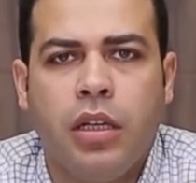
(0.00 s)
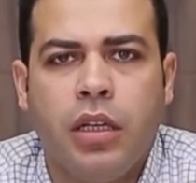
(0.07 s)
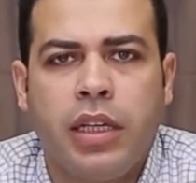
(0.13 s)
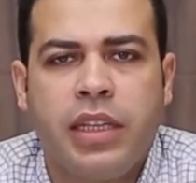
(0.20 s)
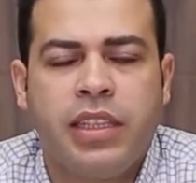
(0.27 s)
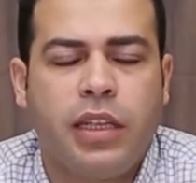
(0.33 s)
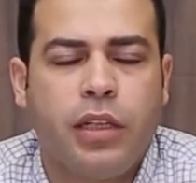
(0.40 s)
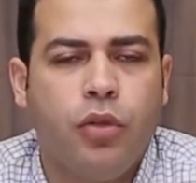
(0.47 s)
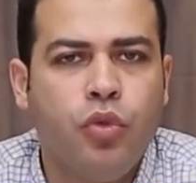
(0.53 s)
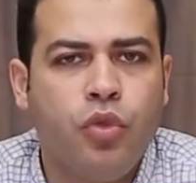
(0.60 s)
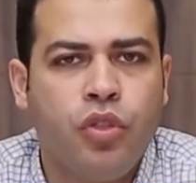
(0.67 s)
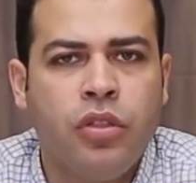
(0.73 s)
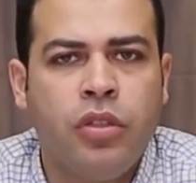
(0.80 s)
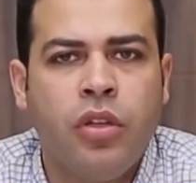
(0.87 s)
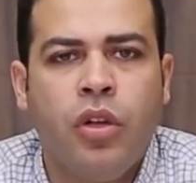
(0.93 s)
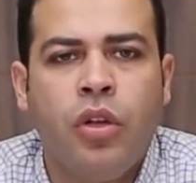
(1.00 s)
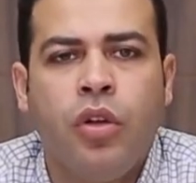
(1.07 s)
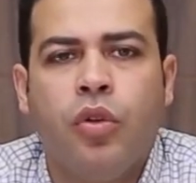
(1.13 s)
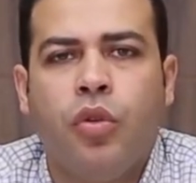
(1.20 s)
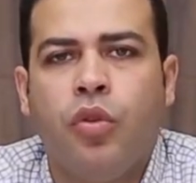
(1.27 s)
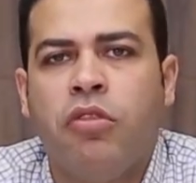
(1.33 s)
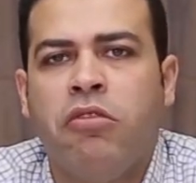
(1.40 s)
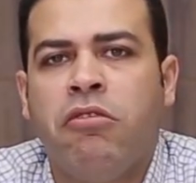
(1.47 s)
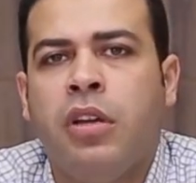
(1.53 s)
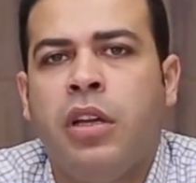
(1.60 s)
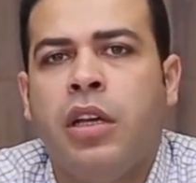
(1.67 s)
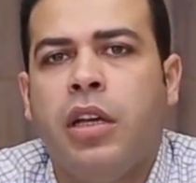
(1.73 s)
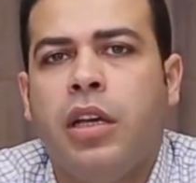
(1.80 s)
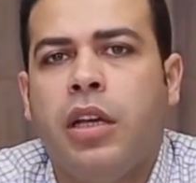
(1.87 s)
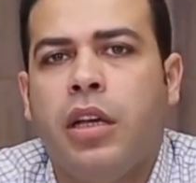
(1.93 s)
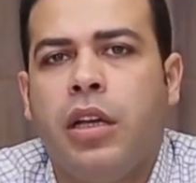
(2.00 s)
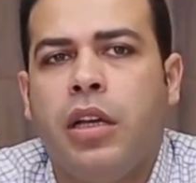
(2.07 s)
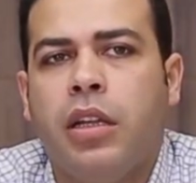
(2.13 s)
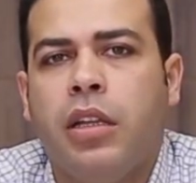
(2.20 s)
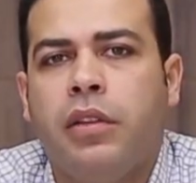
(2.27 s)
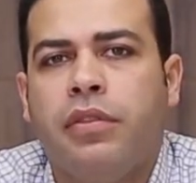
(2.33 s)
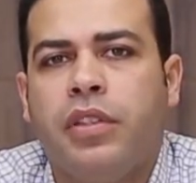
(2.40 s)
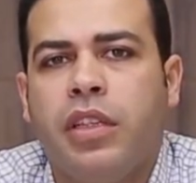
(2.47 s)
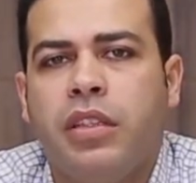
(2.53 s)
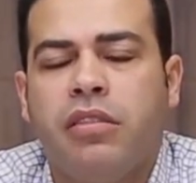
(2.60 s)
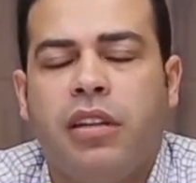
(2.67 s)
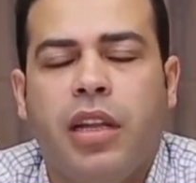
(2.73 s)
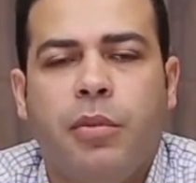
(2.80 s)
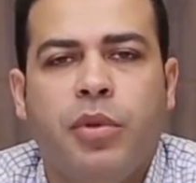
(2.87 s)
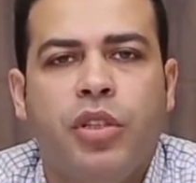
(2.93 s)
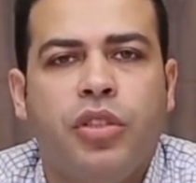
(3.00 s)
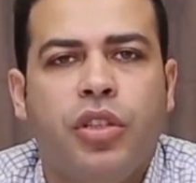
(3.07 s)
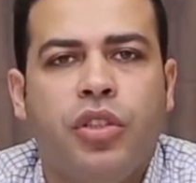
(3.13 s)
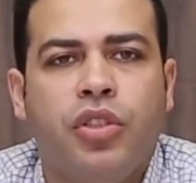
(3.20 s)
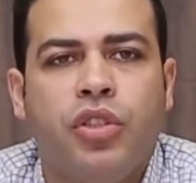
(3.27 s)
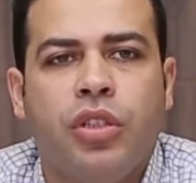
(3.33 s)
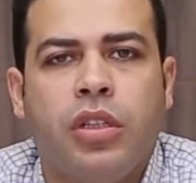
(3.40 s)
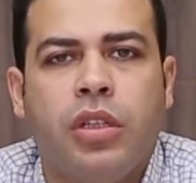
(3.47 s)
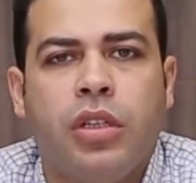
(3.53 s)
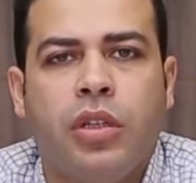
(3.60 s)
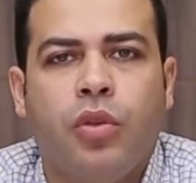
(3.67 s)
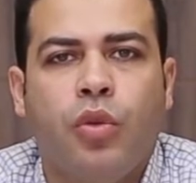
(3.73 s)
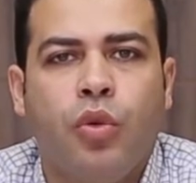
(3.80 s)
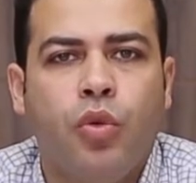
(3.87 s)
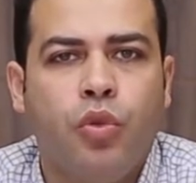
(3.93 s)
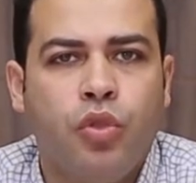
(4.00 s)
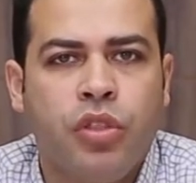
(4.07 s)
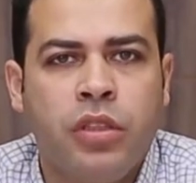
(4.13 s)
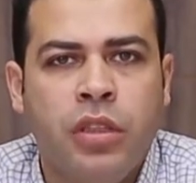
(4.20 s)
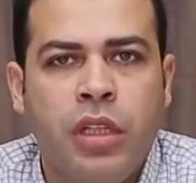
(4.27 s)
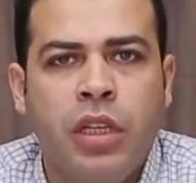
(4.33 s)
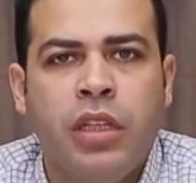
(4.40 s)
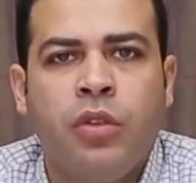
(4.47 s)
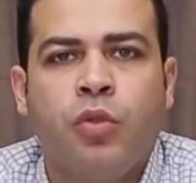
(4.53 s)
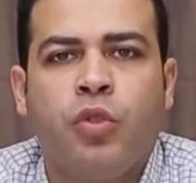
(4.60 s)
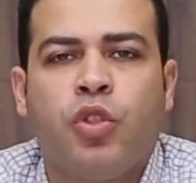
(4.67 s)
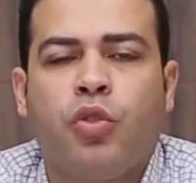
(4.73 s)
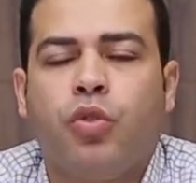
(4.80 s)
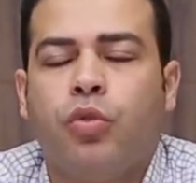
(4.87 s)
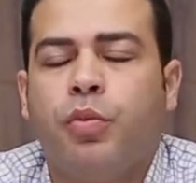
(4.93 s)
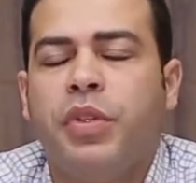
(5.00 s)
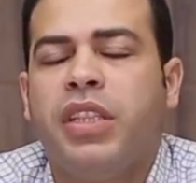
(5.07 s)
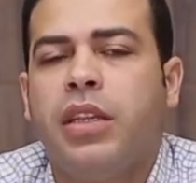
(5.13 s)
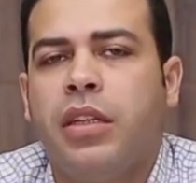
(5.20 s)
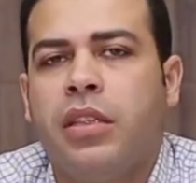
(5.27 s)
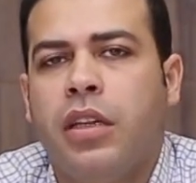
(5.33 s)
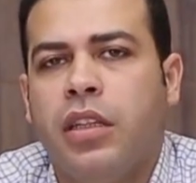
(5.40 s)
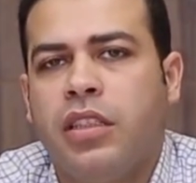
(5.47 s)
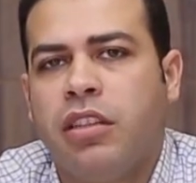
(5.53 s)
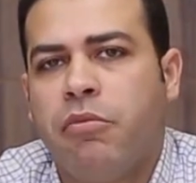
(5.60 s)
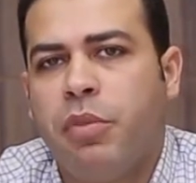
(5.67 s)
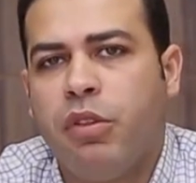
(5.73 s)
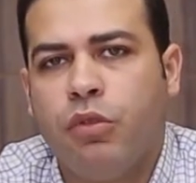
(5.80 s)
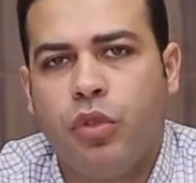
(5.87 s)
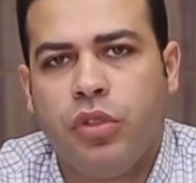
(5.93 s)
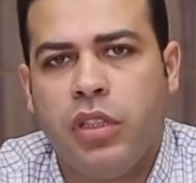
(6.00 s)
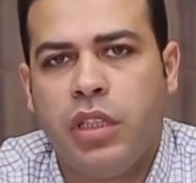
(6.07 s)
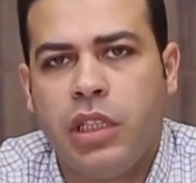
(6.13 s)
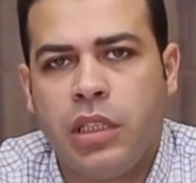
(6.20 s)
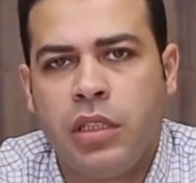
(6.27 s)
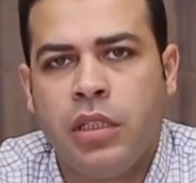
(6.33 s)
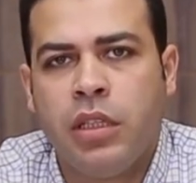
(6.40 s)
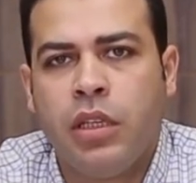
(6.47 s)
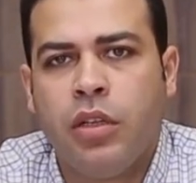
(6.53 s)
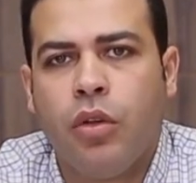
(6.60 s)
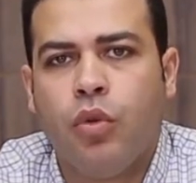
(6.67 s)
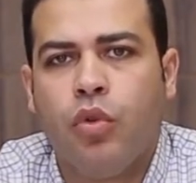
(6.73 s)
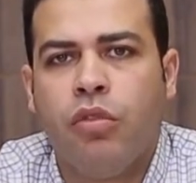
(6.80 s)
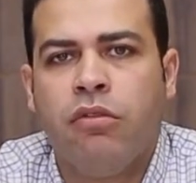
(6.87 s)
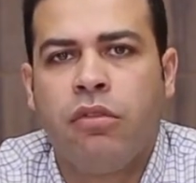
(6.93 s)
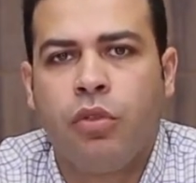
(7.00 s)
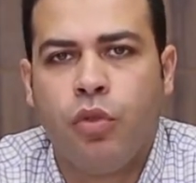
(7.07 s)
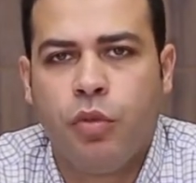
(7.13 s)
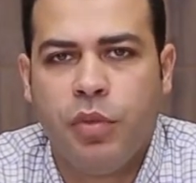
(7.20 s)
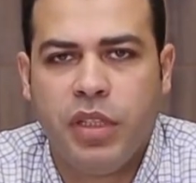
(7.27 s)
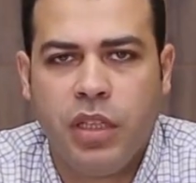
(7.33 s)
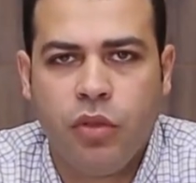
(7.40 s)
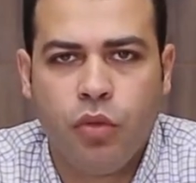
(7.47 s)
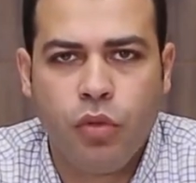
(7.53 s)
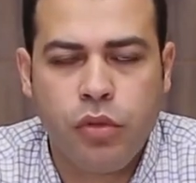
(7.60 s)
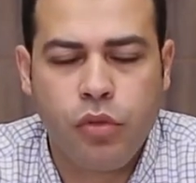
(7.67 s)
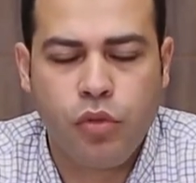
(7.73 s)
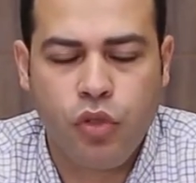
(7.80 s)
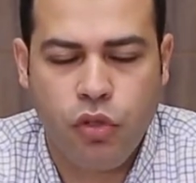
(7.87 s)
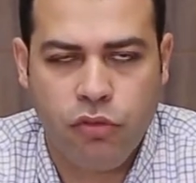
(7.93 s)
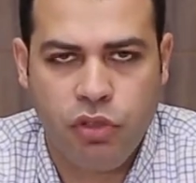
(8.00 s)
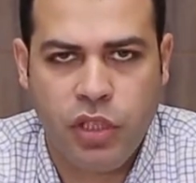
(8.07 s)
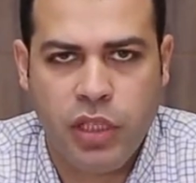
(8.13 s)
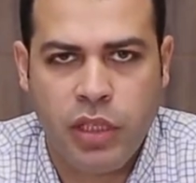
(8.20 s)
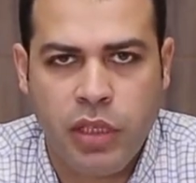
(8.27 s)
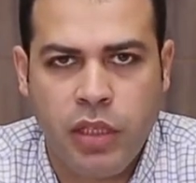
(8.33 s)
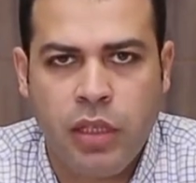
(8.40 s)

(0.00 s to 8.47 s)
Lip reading: exclusion or left atrial appendage occlusion, which could be done either percutaneous or could be done also surgical.